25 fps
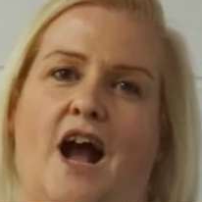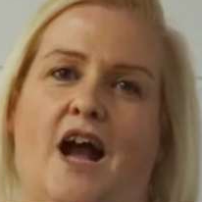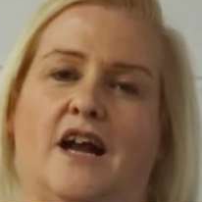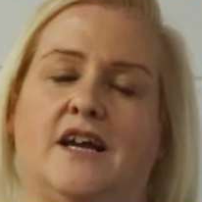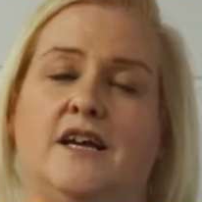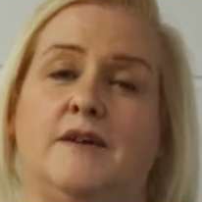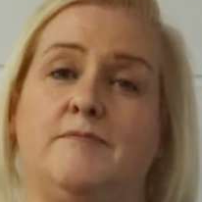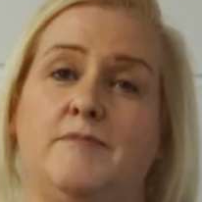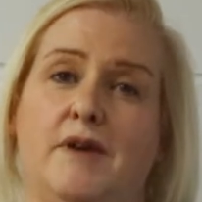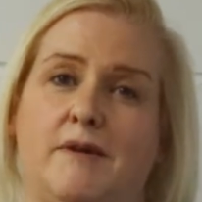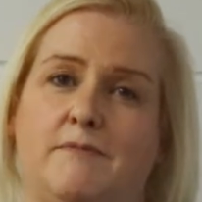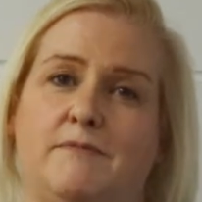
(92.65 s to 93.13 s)
A
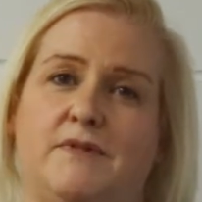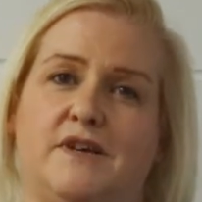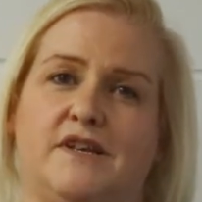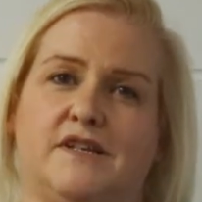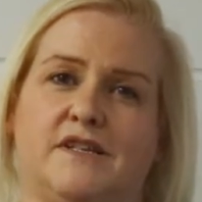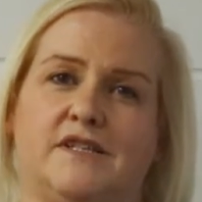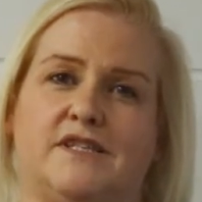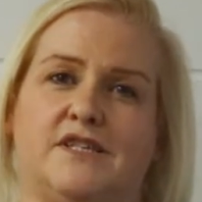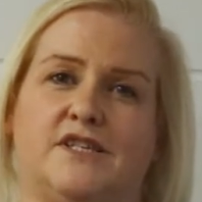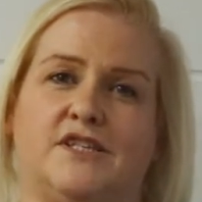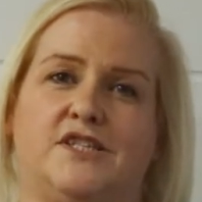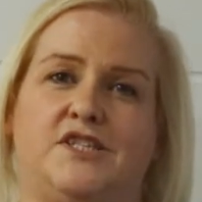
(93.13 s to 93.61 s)

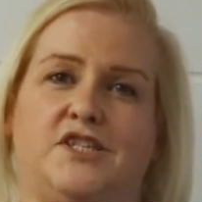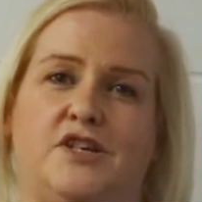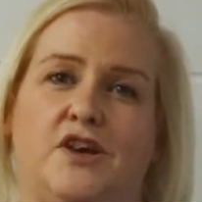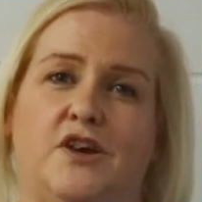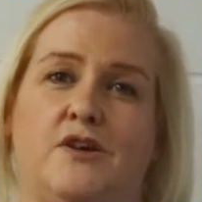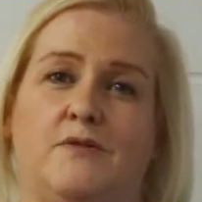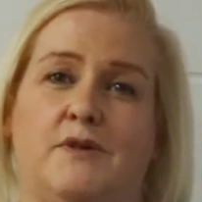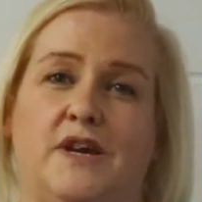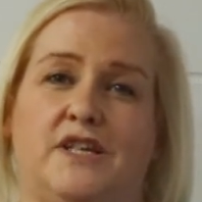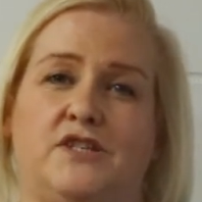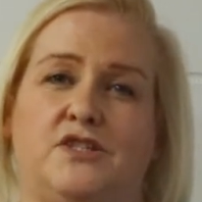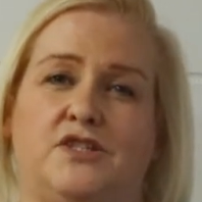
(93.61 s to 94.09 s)
commitment
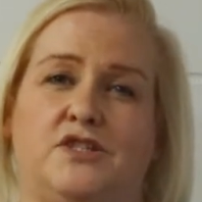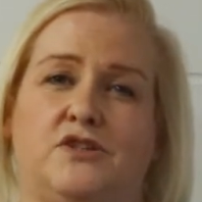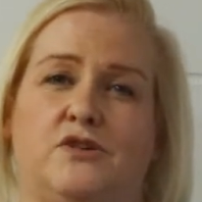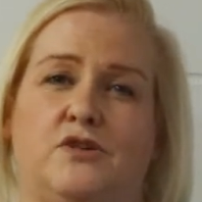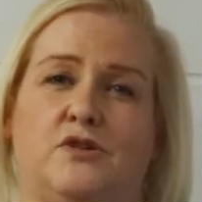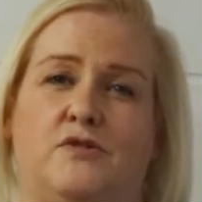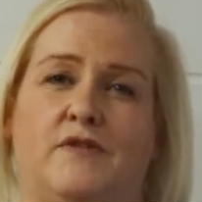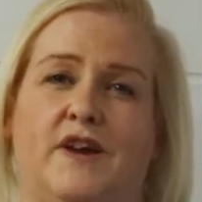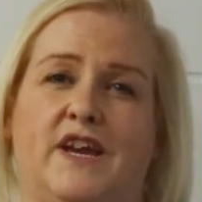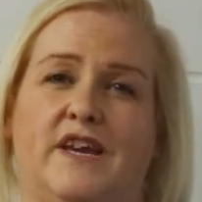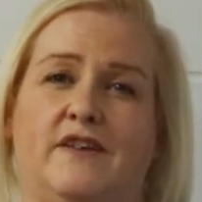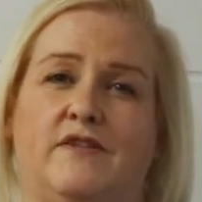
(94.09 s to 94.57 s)
to
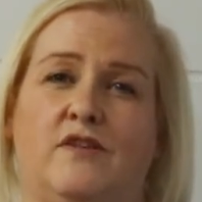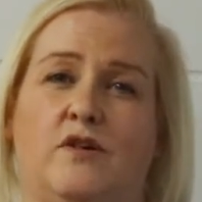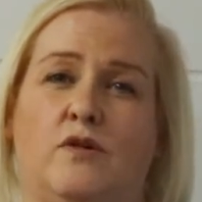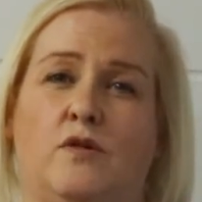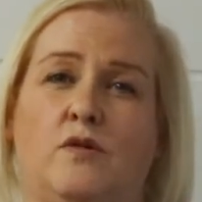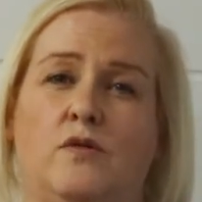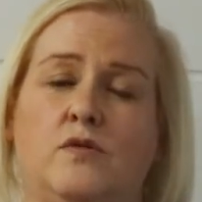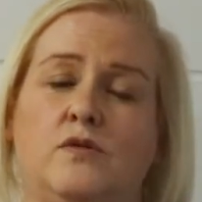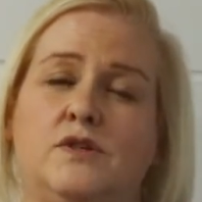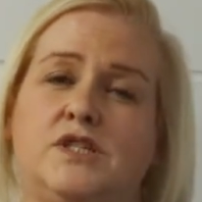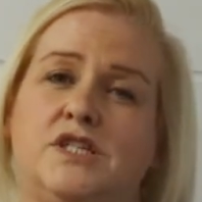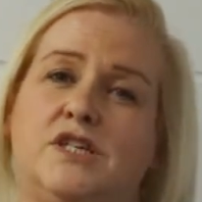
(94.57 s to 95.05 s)
ensuring
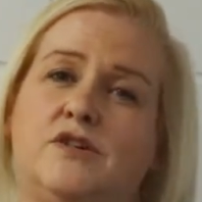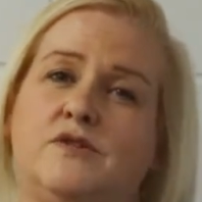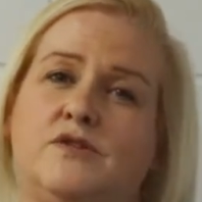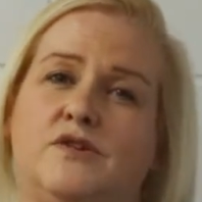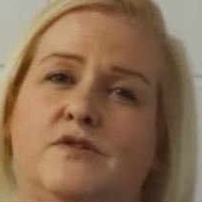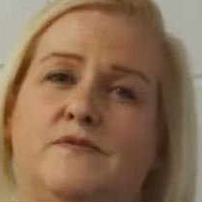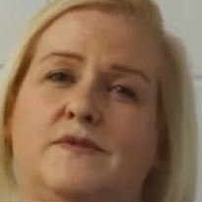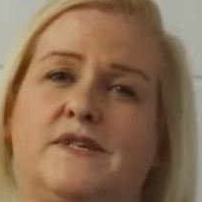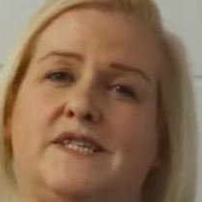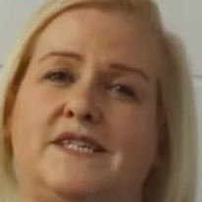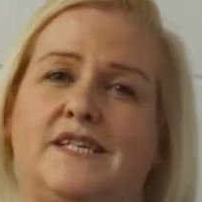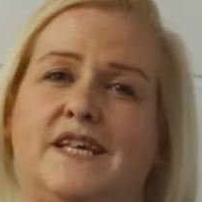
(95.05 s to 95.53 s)
that all
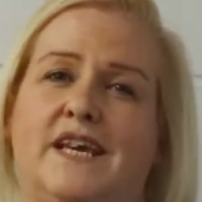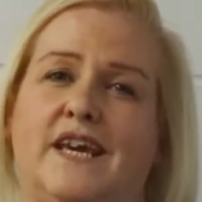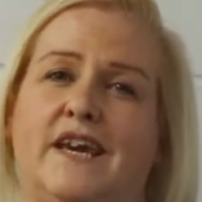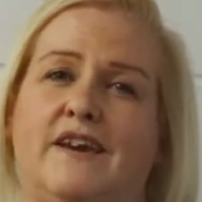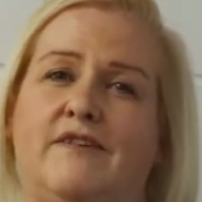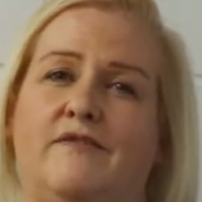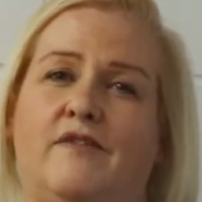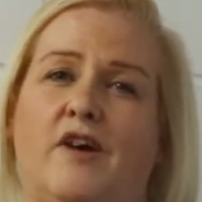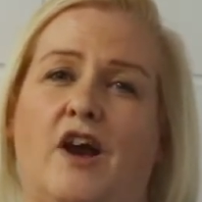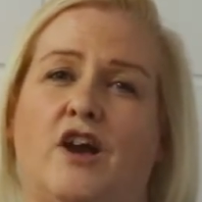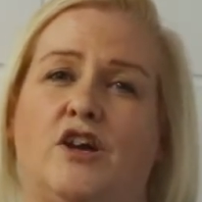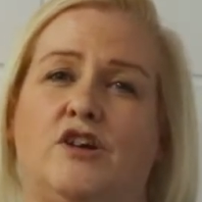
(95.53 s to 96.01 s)
children
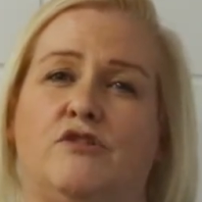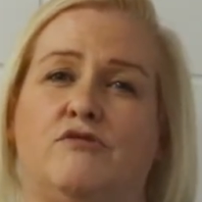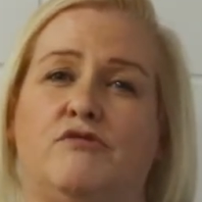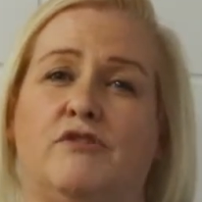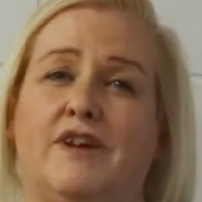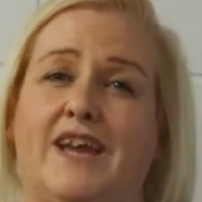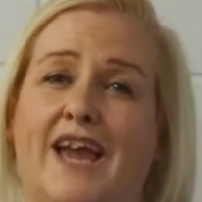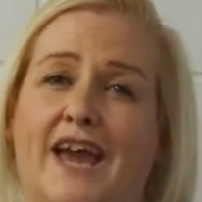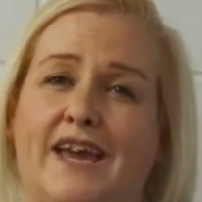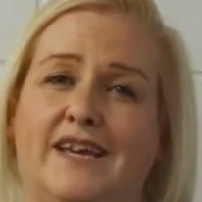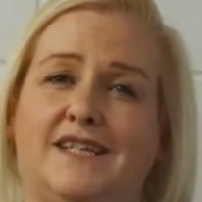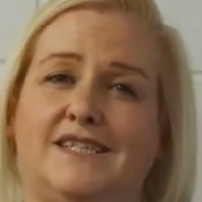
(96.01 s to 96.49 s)
receive a
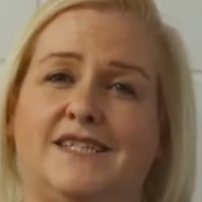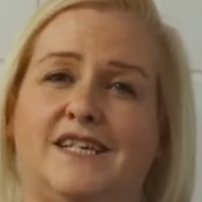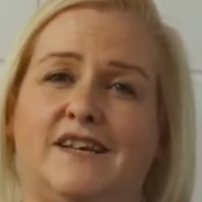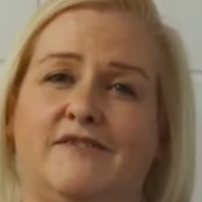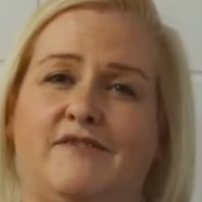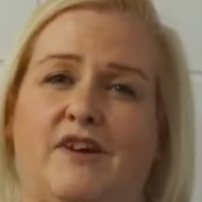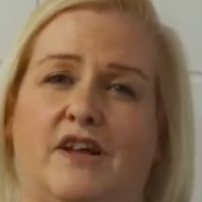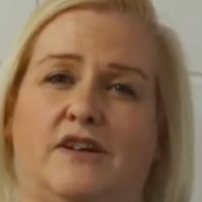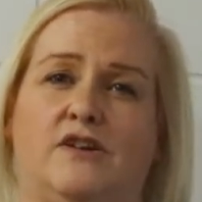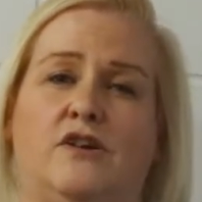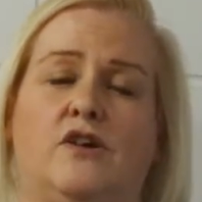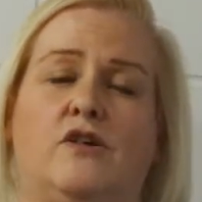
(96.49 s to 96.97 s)

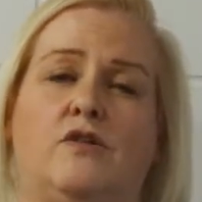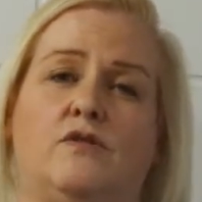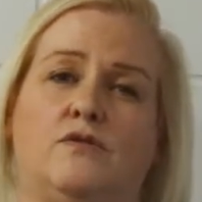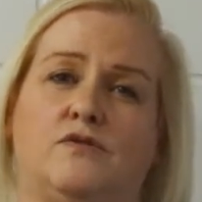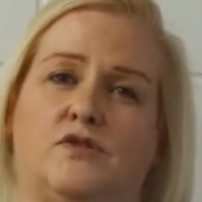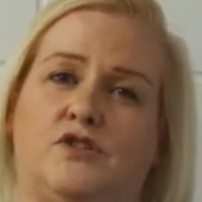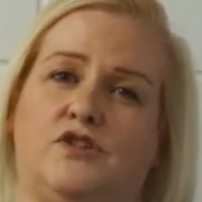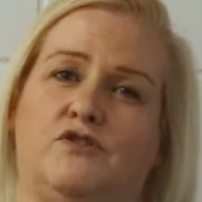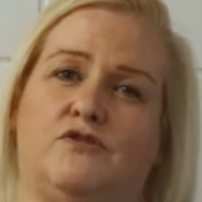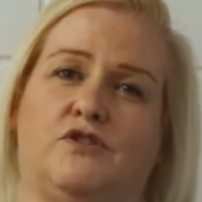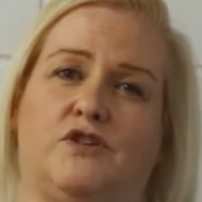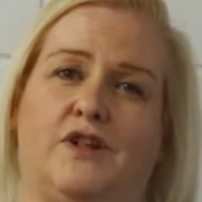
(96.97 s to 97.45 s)
creative and
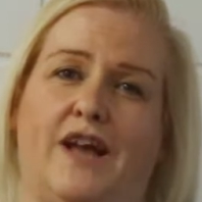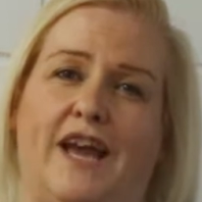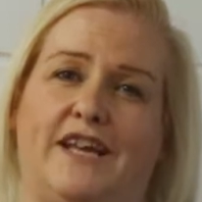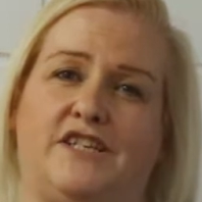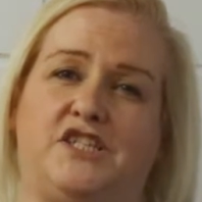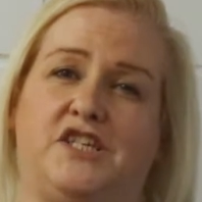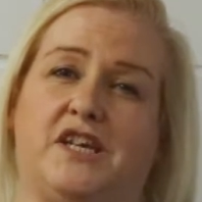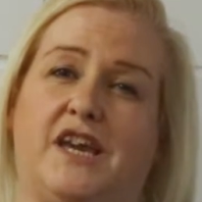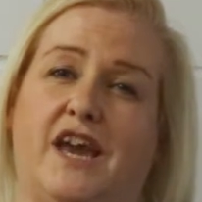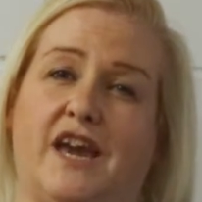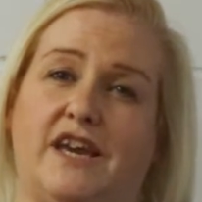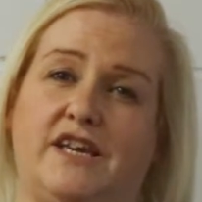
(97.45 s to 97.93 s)
cultural
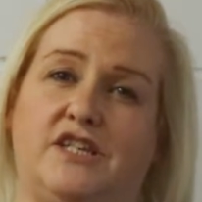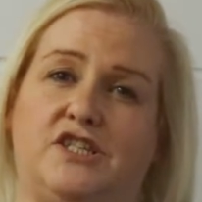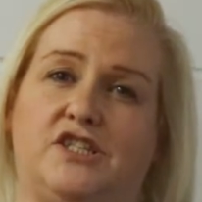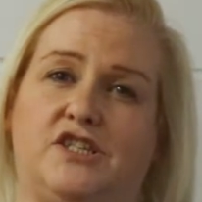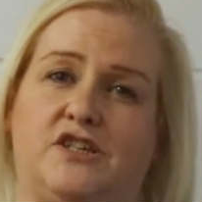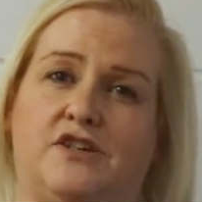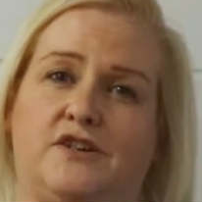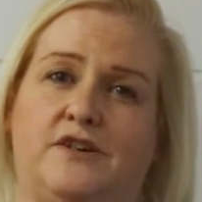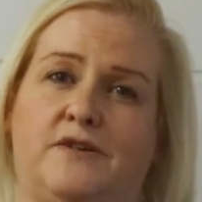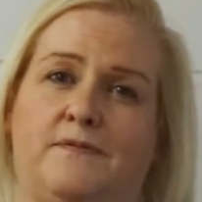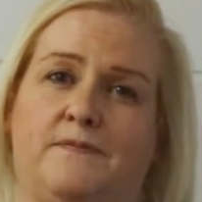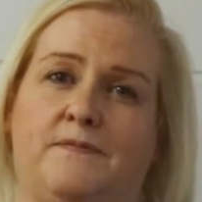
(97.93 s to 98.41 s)

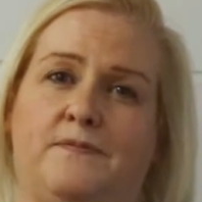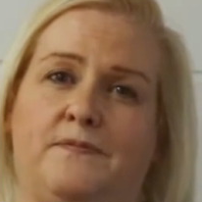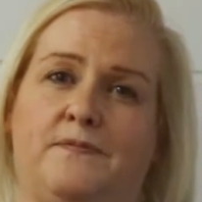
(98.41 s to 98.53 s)
education.